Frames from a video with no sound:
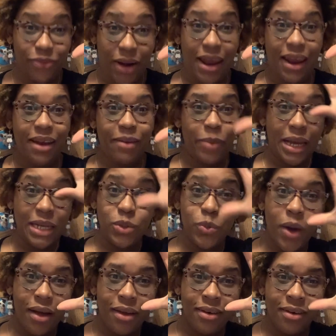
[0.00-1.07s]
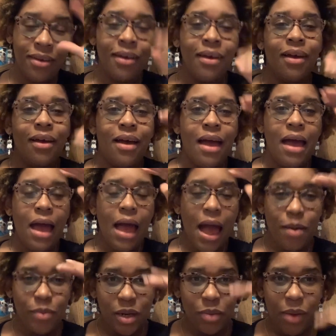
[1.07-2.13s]
right? Page 1. How
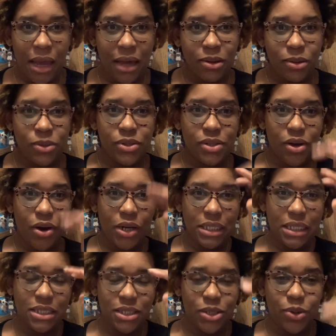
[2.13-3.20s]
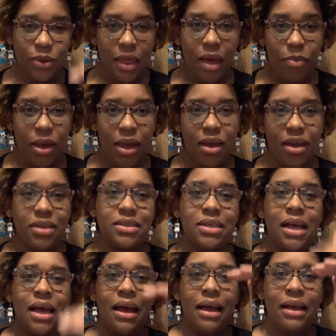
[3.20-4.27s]
many panels are listed on that page?
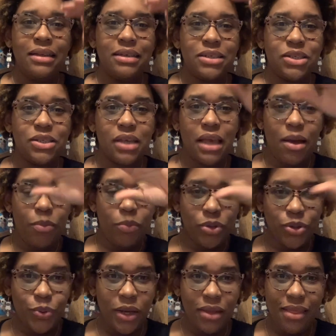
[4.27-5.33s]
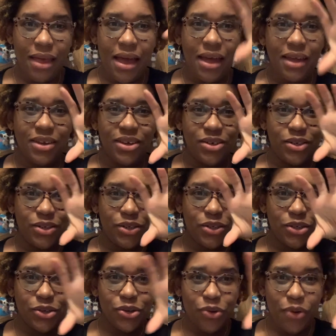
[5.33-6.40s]
This, between that, you're
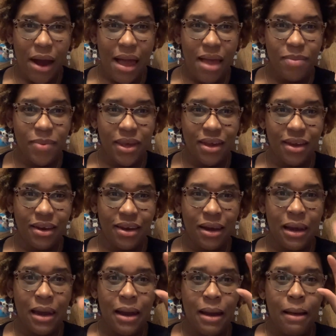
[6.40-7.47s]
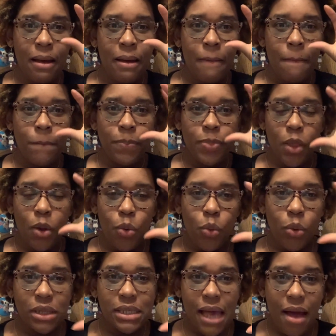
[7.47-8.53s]
describing
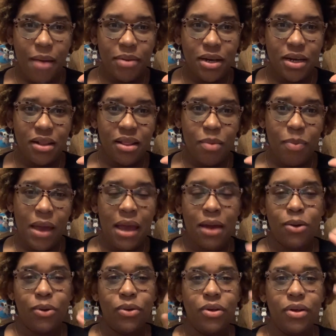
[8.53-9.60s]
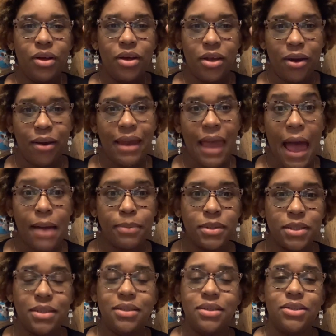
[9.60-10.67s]
what's happening in the panel, your
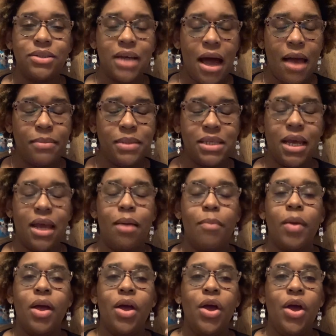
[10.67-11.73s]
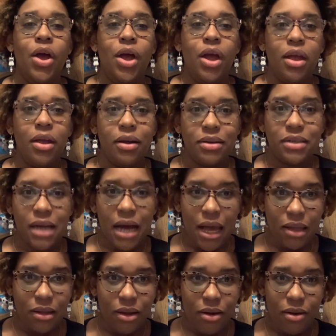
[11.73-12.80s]
captions, your timestamp, your
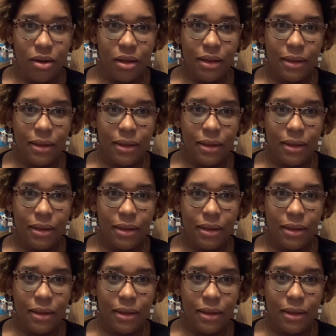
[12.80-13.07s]
dialogue.